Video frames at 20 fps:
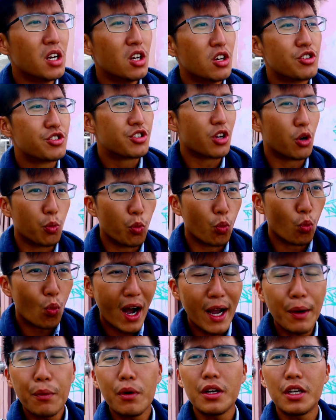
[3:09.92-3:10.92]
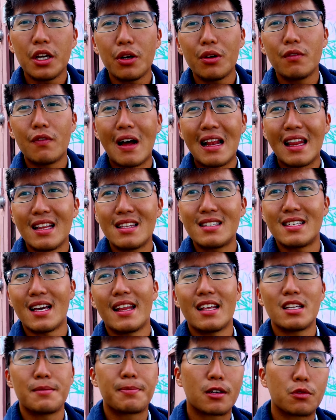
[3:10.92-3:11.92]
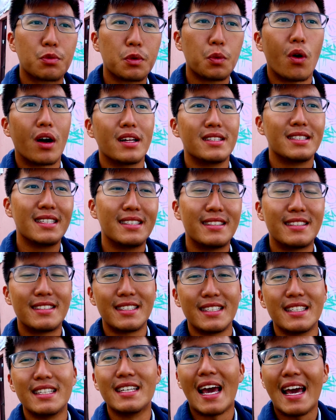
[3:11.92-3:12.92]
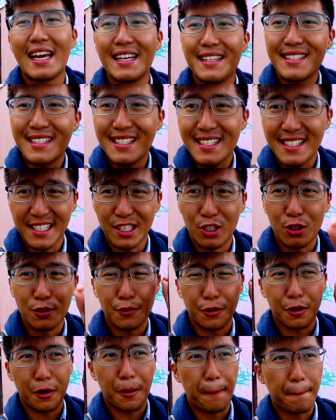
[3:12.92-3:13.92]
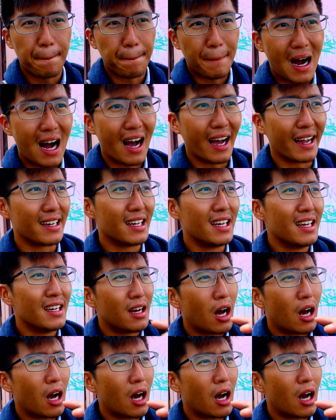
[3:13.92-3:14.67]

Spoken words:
So why we're here in Valentiana is because we want to see a silver mine.